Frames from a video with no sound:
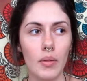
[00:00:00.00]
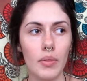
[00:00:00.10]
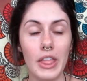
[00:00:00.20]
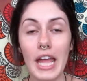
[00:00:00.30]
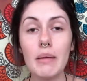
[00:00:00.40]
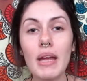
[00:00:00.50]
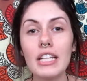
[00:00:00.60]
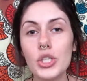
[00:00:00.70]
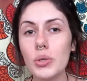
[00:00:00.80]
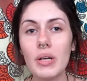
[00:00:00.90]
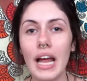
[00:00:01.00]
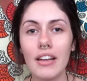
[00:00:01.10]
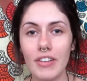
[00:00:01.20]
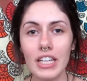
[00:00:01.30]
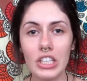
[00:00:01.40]
they may do it out
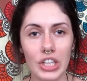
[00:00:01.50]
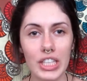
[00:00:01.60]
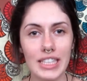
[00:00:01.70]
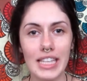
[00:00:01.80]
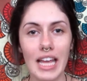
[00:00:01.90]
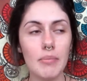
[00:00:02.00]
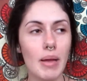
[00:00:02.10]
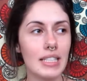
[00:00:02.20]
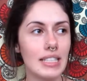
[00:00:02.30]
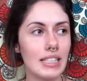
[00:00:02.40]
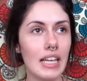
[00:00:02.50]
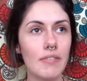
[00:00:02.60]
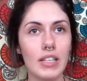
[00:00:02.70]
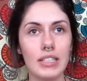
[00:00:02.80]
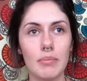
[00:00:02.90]
of ignorance. They may
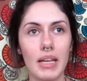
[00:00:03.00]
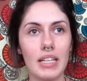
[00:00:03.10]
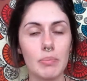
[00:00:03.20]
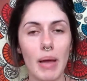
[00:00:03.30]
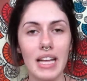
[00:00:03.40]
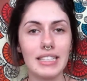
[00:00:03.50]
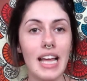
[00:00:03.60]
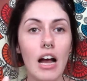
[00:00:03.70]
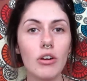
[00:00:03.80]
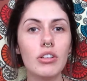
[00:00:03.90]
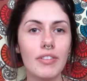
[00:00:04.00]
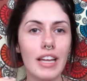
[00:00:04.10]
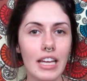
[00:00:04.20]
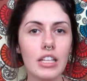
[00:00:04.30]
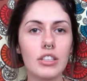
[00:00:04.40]
slave us and make us pets out of
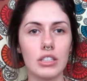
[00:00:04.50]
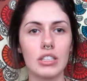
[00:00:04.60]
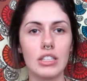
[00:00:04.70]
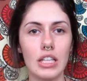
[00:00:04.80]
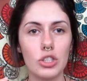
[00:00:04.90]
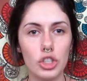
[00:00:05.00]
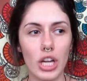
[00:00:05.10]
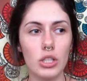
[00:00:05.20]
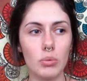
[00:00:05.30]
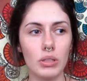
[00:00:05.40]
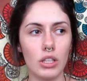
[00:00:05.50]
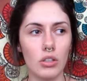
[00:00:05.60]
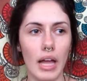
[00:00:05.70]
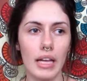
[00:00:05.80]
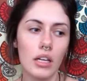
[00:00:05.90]
ignorance because they genuinely are
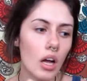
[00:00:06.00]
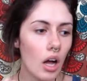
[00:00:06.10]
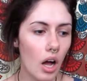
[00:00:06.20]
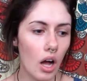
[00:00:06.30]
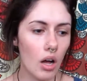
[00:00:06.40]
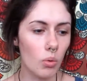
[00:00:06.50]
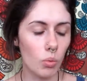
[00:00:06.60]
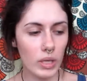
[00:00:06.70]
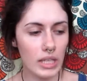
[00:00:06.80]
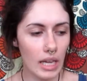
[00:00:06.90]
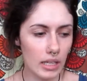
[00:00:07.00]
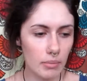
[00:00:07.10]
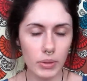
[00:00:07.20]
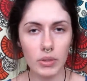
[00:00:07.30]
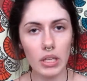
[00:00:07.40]
like, oh, we can't
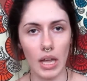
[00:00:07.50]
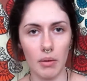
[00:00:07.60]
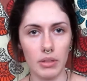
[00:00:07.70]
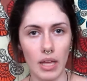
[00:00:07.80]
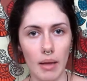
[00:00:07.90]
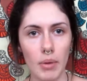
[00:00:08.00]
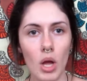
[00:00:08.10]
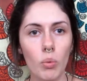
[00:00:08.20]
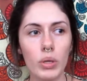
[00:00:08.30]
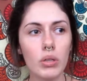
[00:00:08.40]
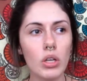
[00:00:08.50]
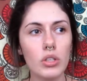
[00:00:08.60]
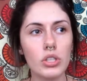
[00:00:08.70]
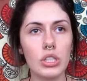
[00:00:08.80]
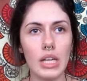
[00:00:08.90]
communicate with them. We don't
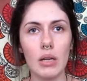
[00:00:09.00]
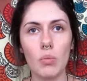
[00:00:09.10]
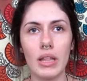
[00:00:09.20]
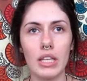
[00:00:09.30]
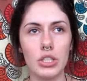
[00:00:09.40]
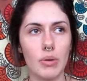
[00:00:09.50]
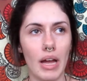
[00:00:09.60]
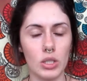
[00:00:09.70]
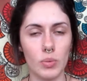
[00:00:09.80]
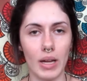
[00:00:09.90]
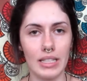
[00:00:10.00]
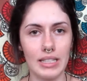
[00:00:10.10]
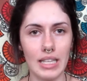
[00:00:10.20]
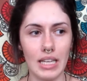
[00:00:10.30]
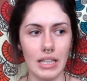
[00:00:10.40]
understand why they do X, Y,
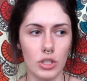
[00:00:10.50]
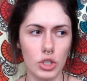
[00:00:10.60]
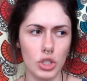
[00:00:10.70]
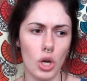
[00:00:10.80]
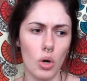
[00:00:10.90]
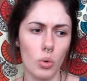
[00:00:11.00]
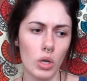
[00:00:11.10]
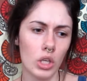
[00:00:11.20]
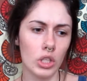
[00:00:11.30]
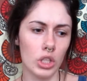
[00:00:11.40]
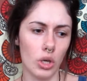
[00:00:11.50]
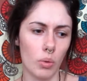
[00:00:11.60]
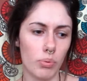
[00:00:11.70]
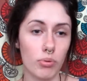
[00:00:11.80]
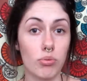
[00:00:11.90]
and Z. They're so, you
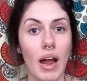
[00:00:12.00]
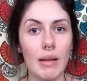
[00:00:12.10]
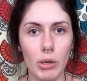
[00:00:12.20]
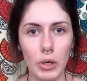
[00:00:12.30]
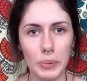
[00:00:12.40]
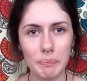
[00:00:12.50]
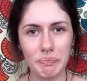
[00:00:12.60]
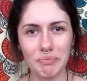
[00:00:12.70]
know, primal.